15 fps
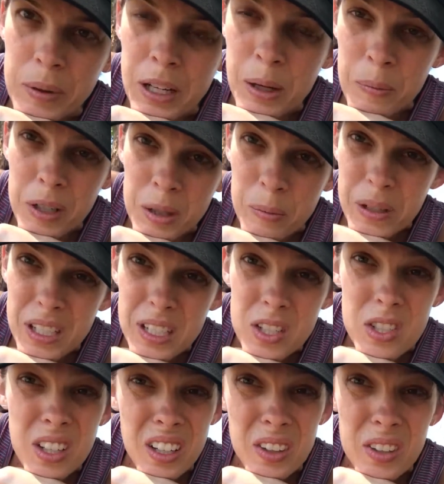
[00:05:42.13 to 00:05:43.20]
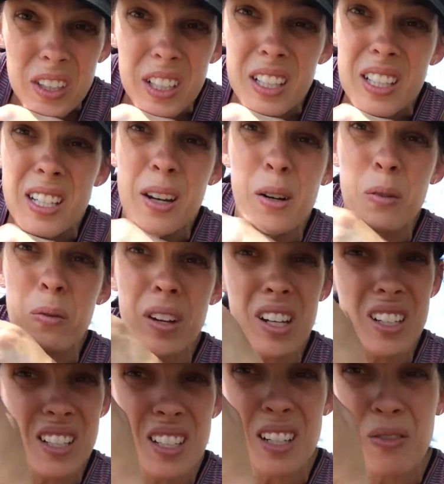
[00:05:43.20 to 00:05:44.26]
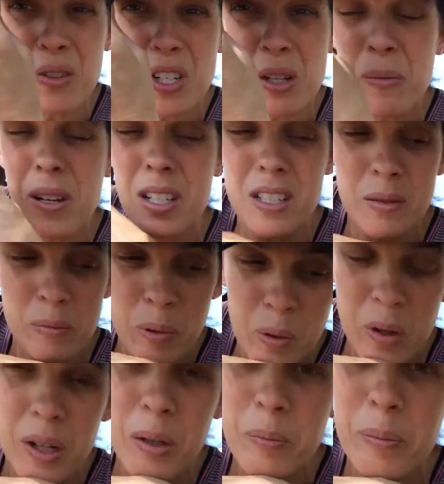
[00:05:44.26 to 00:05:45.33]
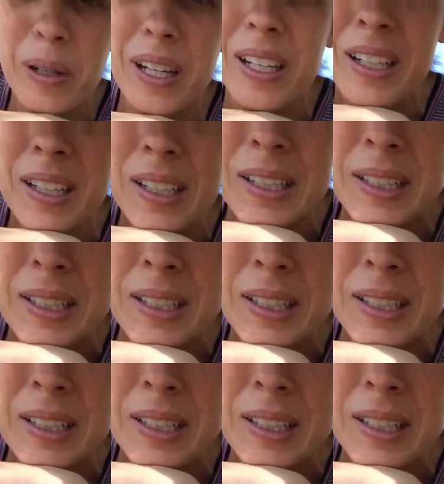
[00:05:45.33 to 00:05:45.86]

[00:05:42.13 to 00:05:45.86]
but I'm gonna be teaching other kids how to read and stuff, which I mean is important, but